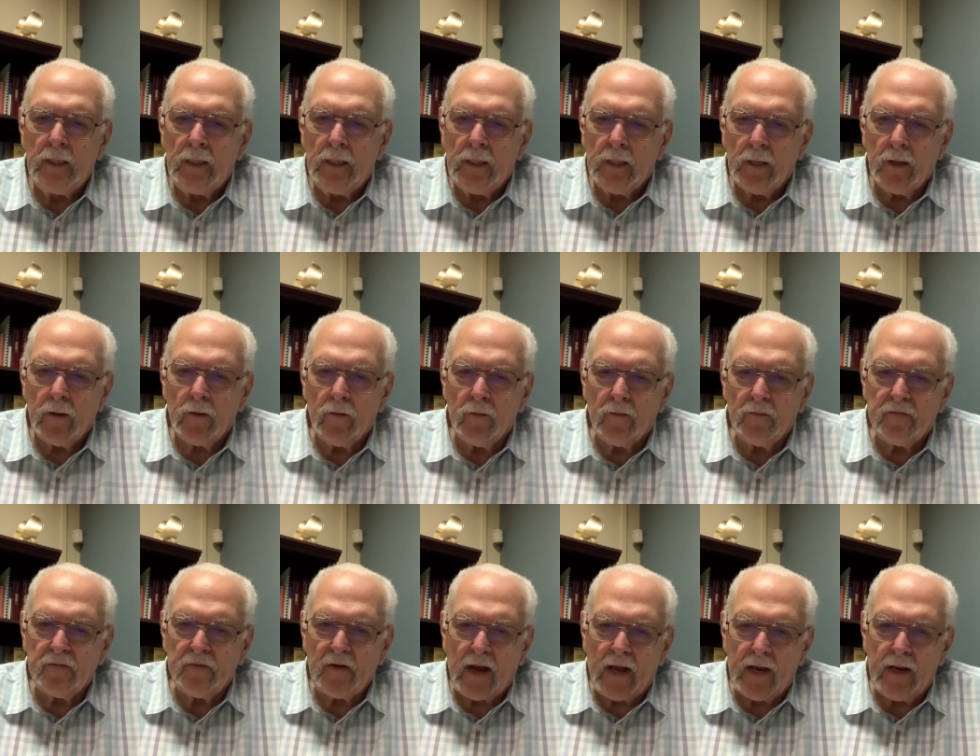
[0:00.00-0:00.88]
you know,
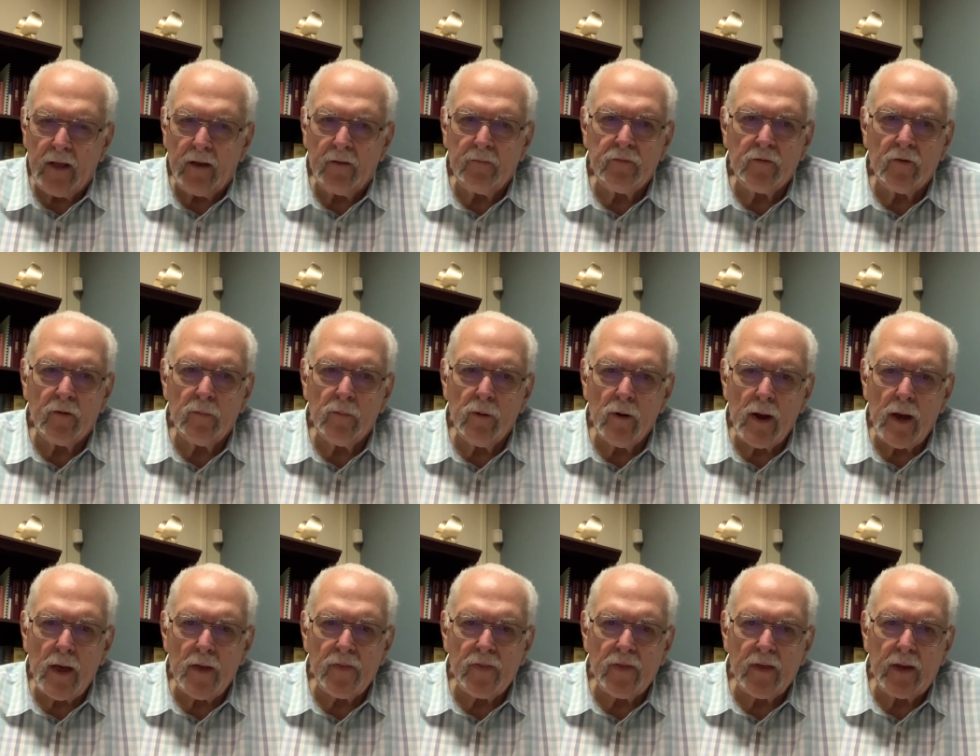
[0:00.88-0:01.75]
fighting for
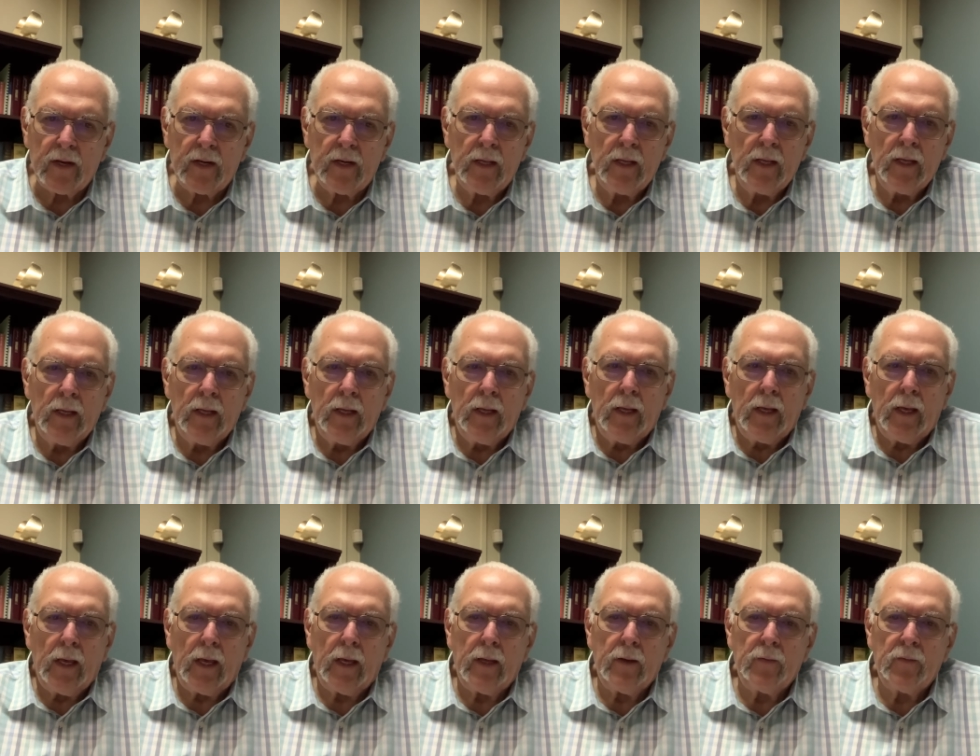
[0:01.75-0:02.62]
breath, and
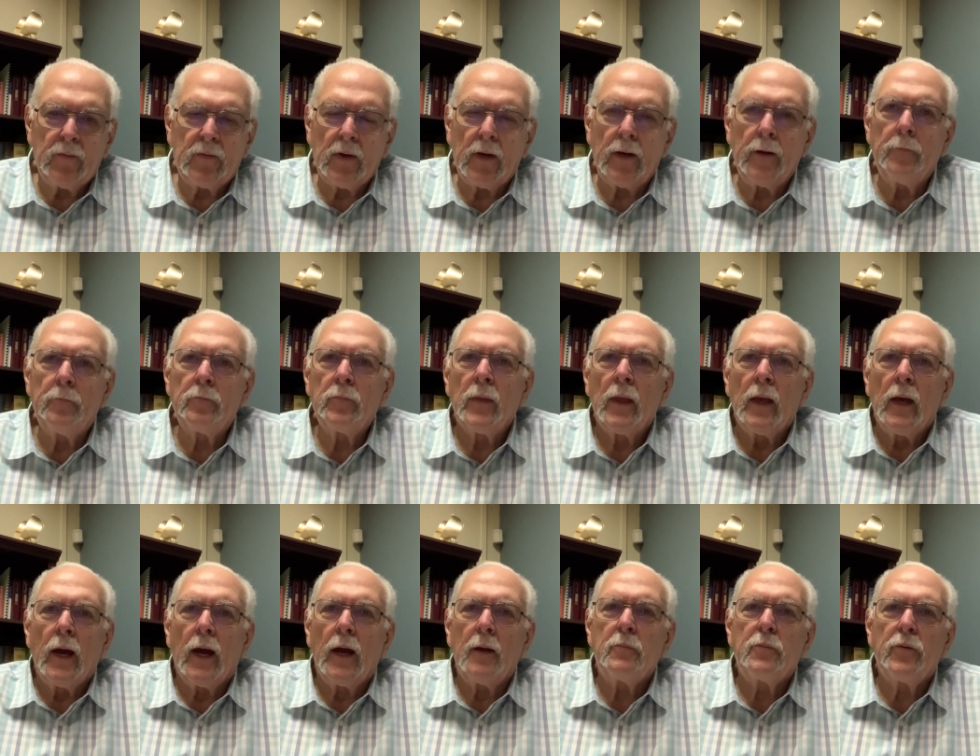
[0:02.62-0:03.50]
and um,
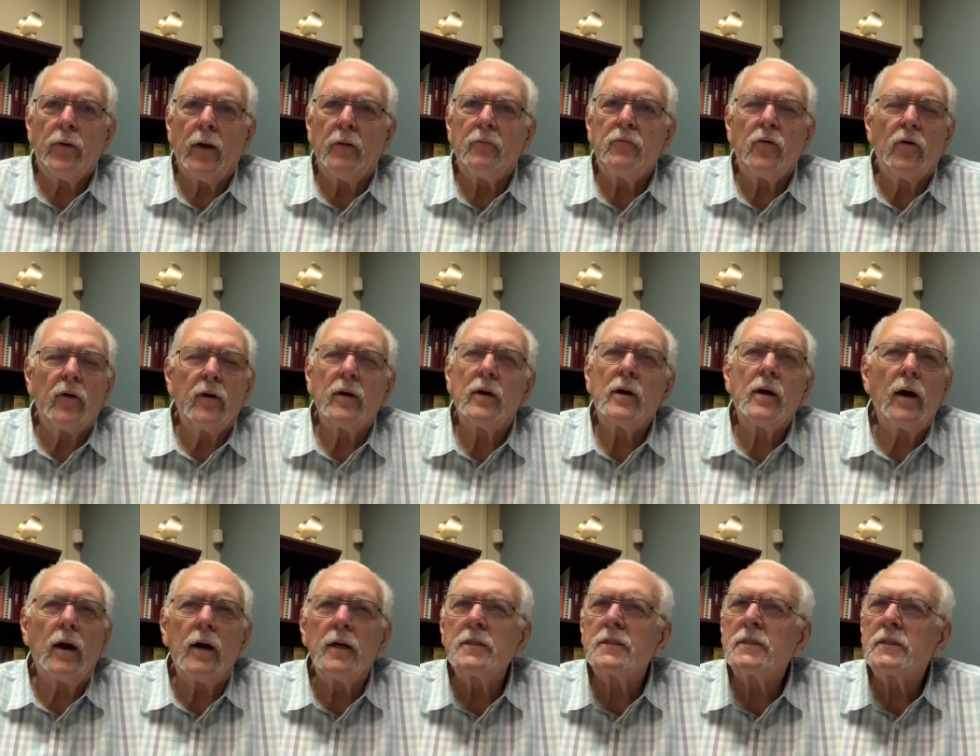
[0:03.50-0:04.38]
I pray for her
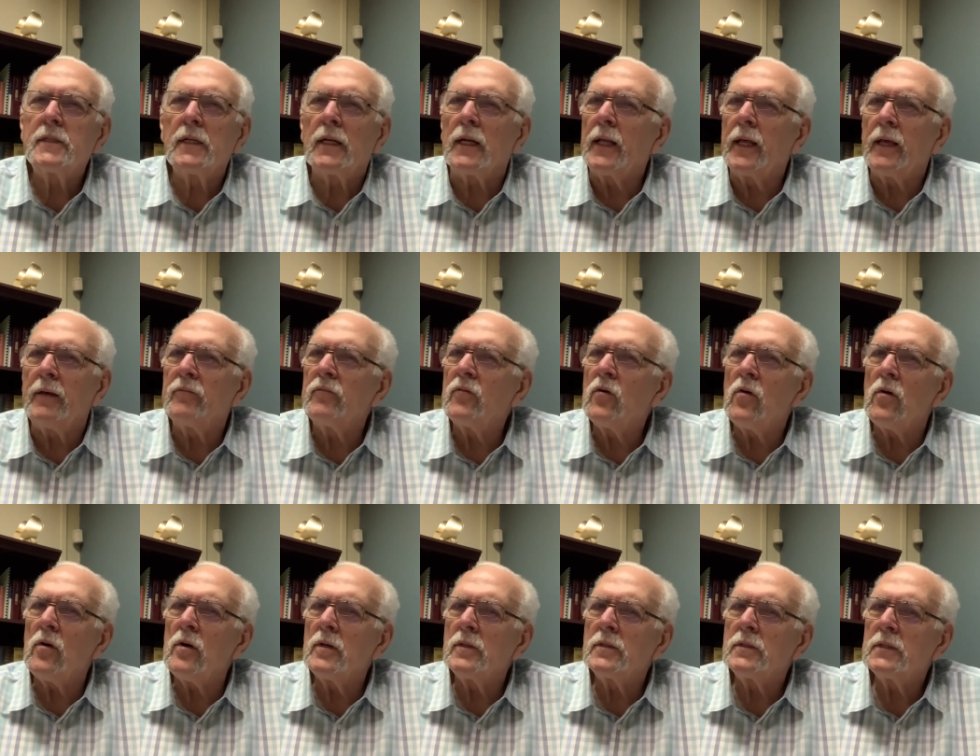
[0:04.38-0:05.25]
constantly, of
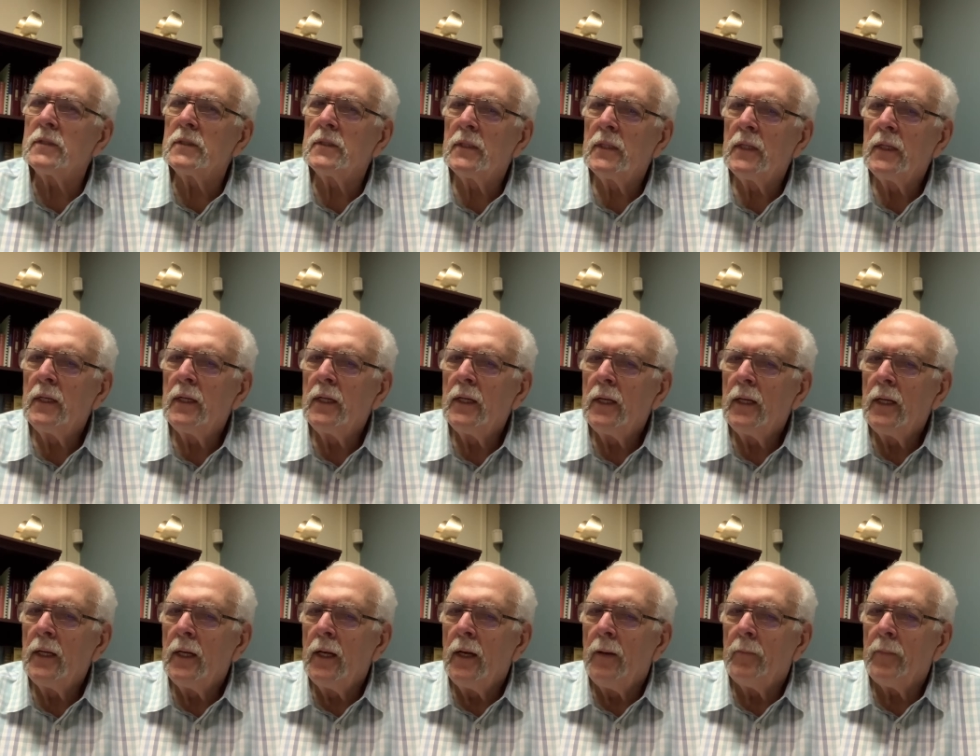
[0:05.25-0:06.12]
course.
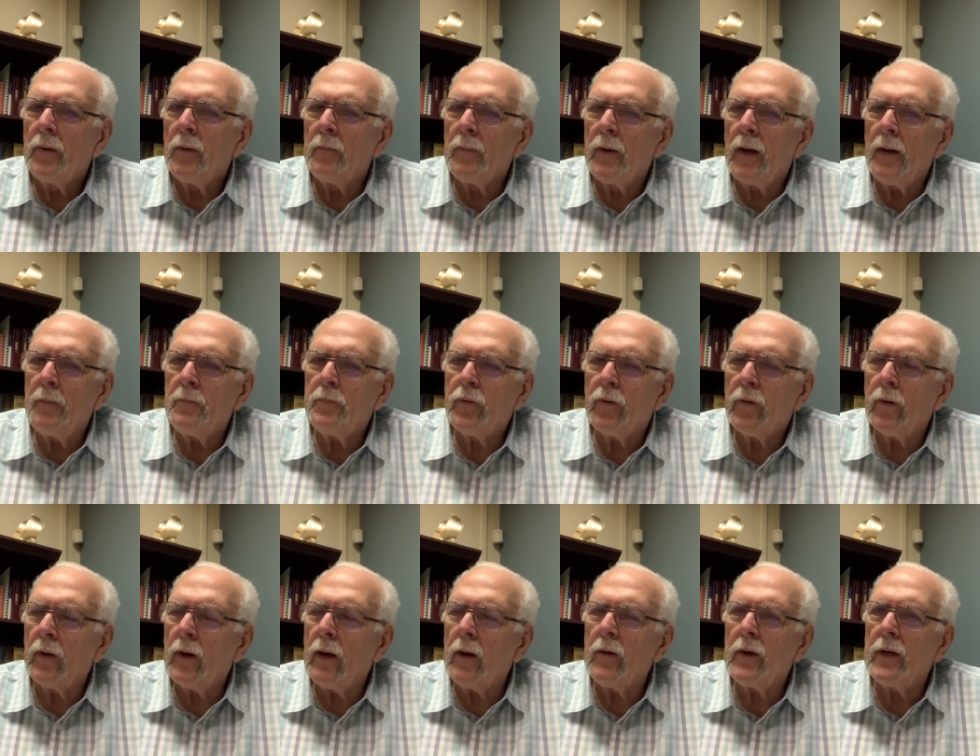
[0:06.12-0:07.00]
But my
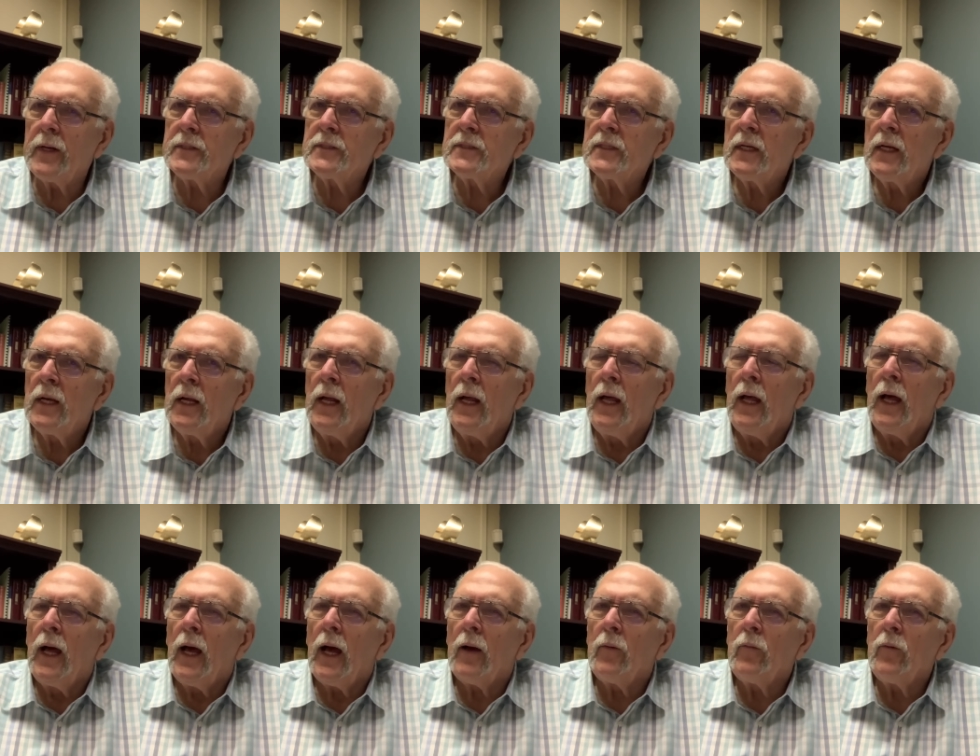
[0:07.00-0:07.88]
prayer is
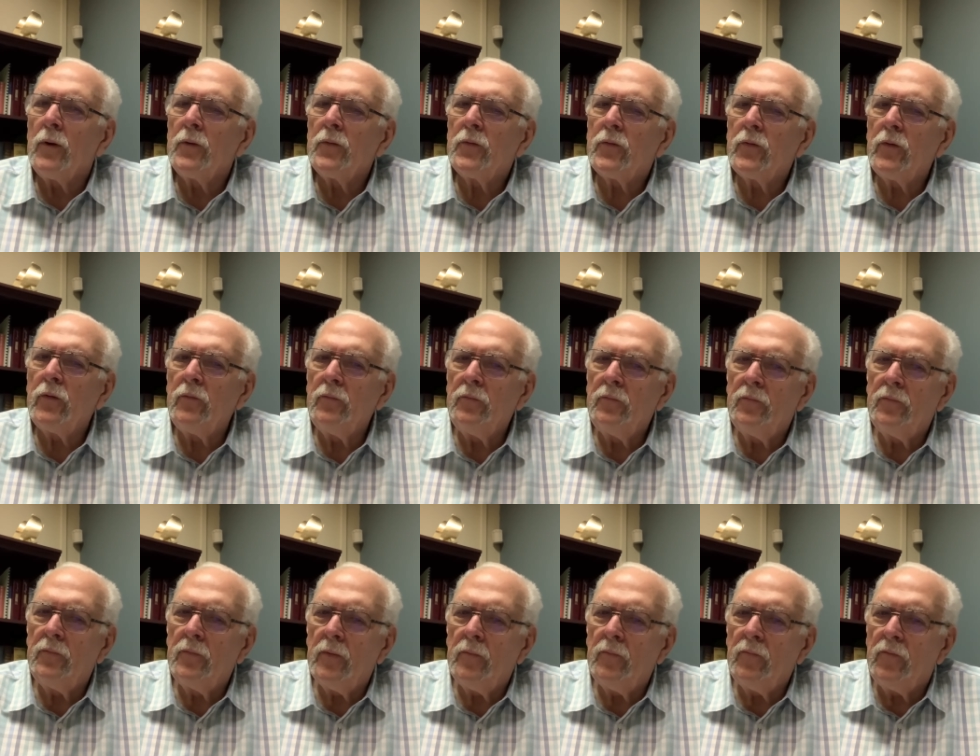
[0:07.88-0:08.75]
I want to
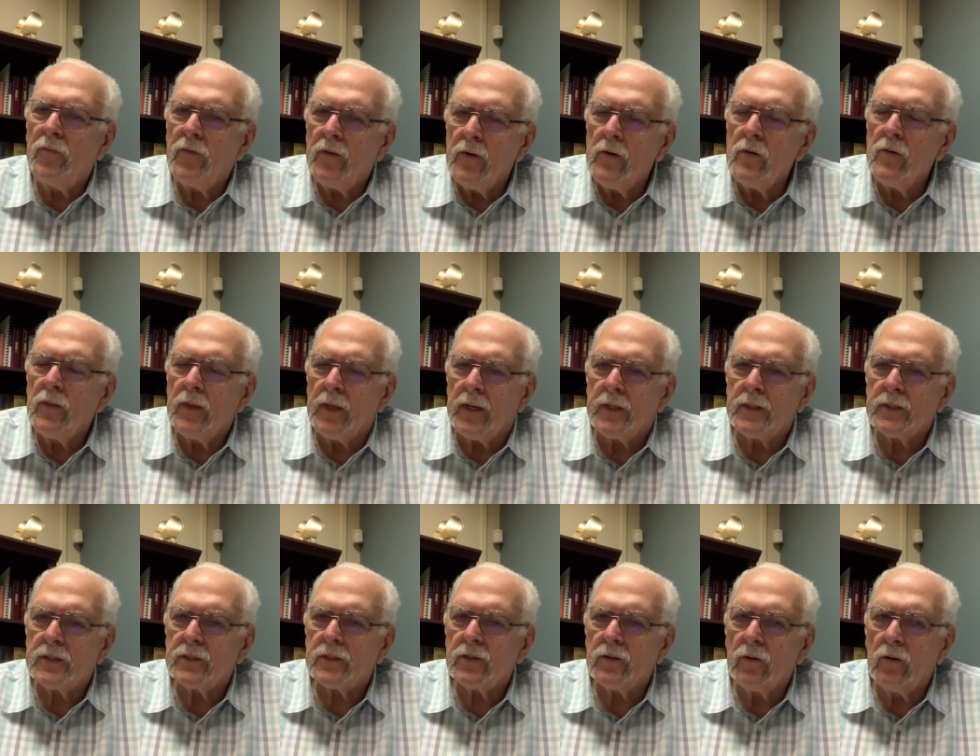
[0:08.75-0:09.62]
view
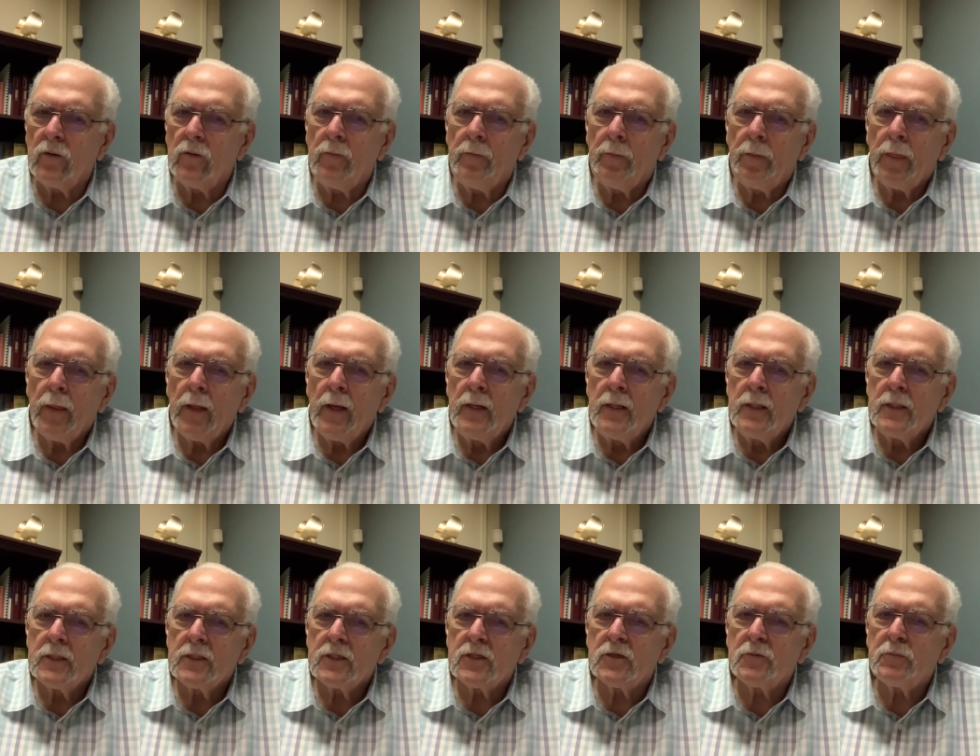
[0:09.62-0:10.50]
this through
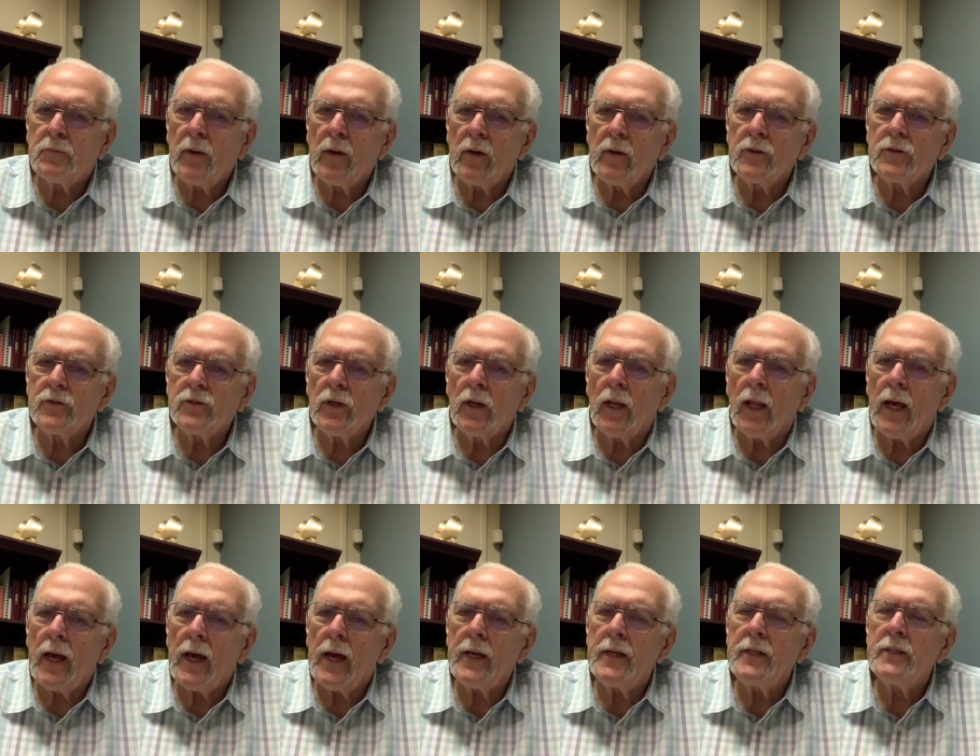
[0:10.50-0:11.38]
spiritual
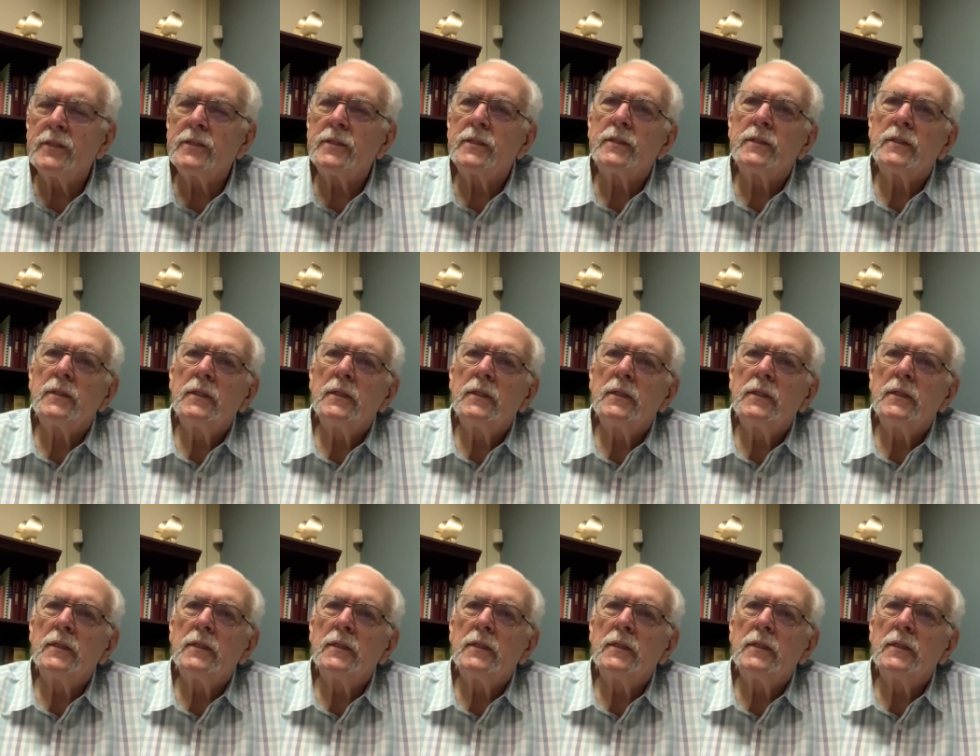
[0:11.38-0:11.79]
eyes